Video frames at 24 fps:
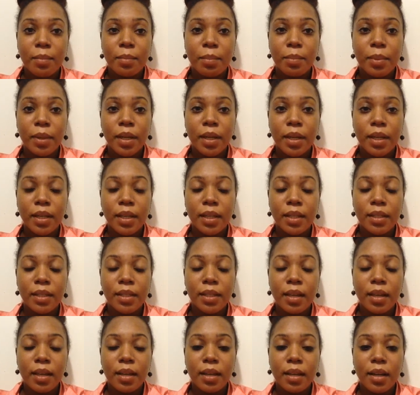But
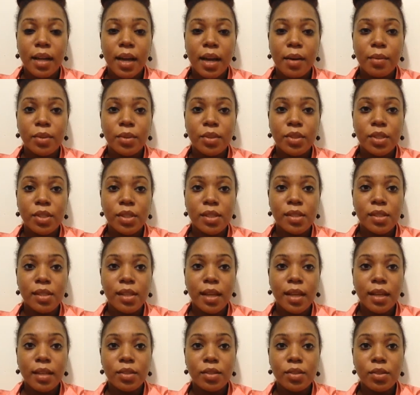I would just
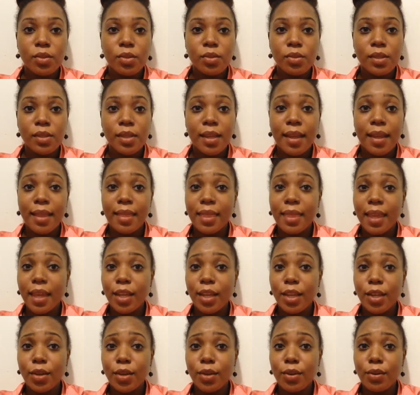like to say
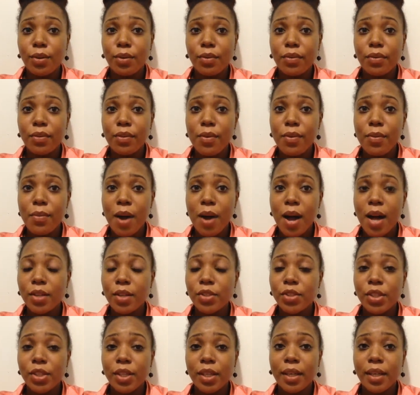thank you for
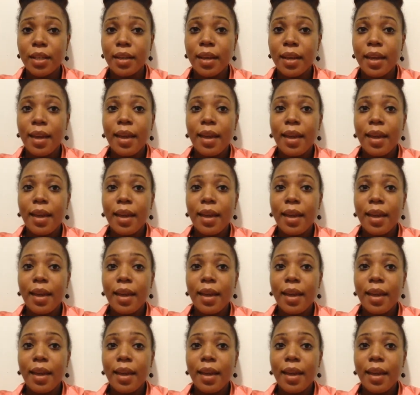watching,